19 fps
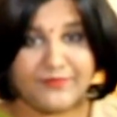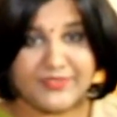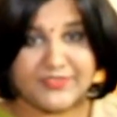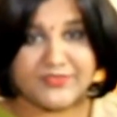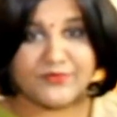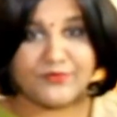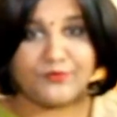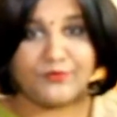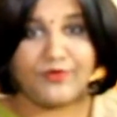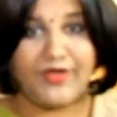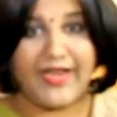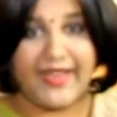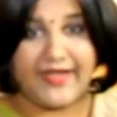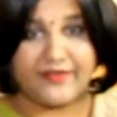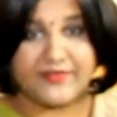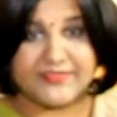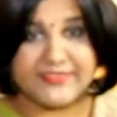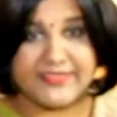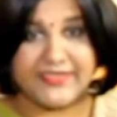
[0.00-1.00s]
the school
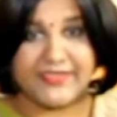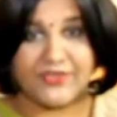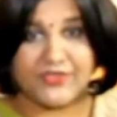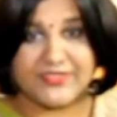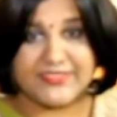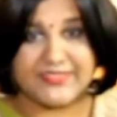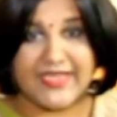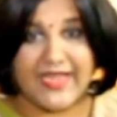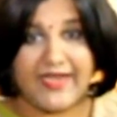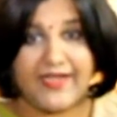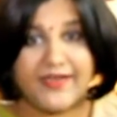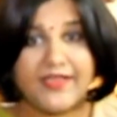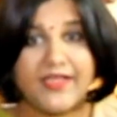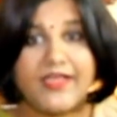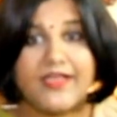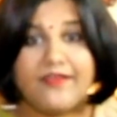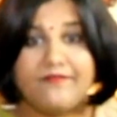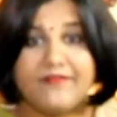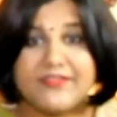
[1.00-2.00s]
addressing your child,
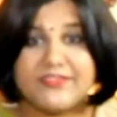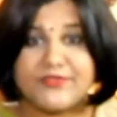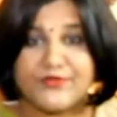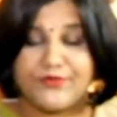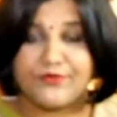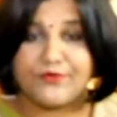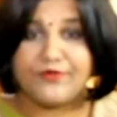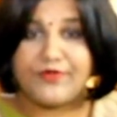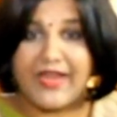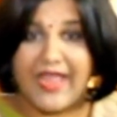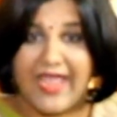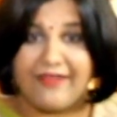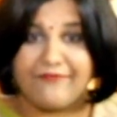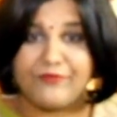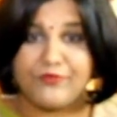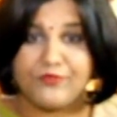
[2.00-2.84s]
which you don't have